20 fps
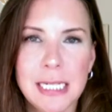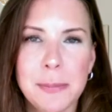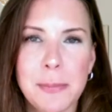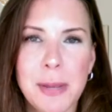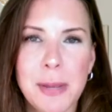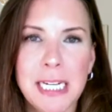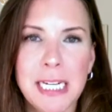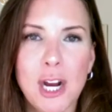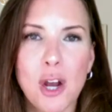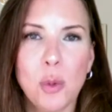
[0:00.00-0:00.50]

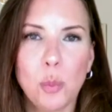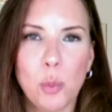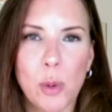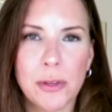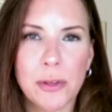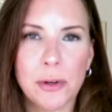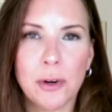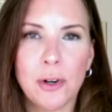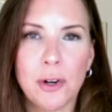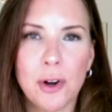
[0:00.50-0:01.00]
depending on
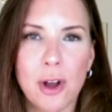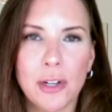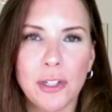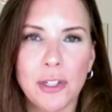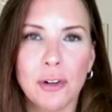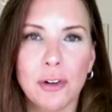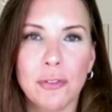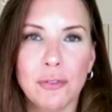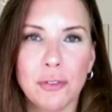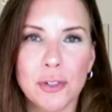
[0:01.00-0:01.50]
whether or not
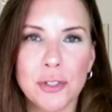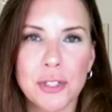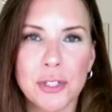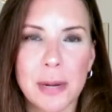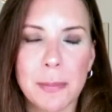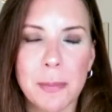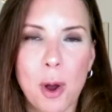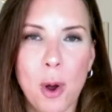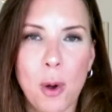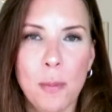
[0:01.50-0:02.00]
you're a
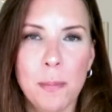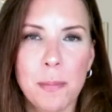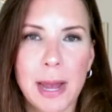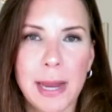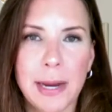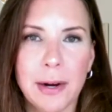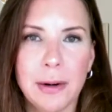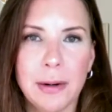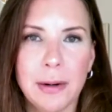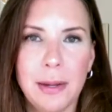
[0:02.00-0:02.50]
first-time home
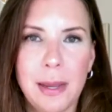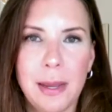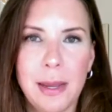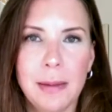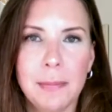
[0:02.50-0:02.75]
buyer,